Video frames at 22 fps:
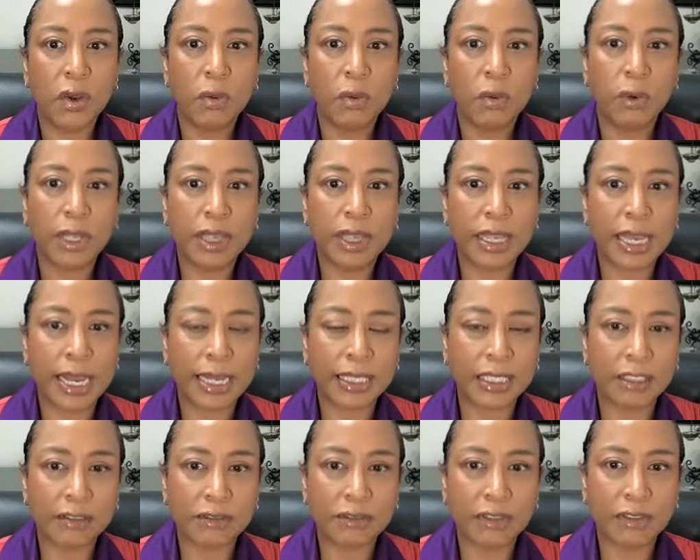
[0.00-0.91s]
with
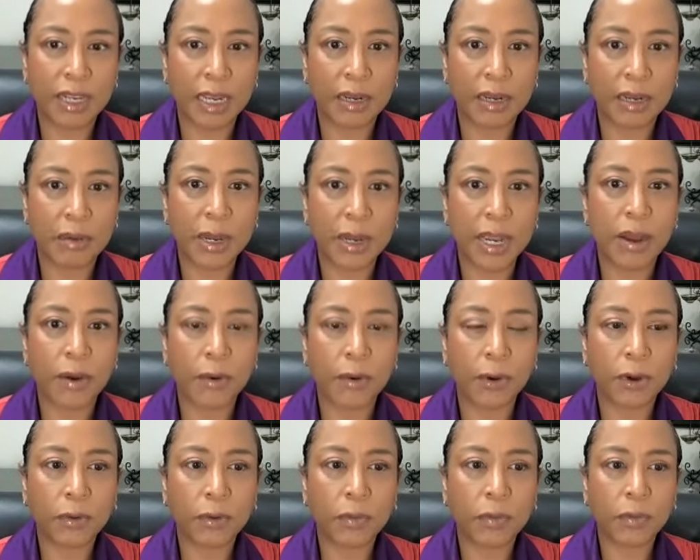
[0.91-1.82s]
that divine
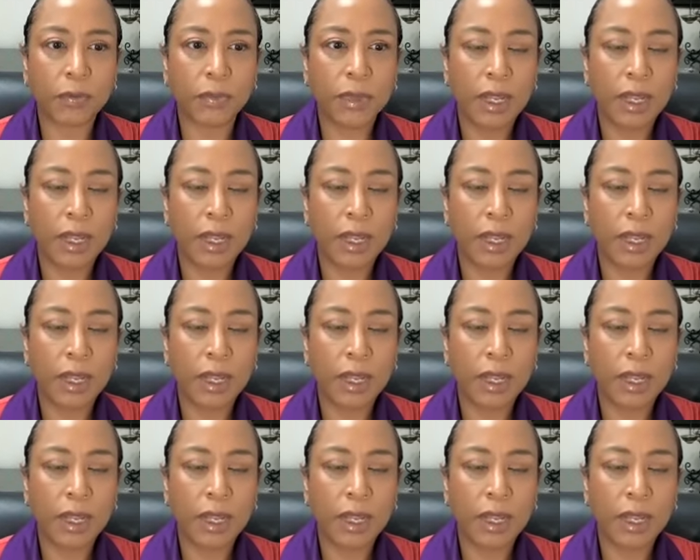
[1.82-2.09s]
power.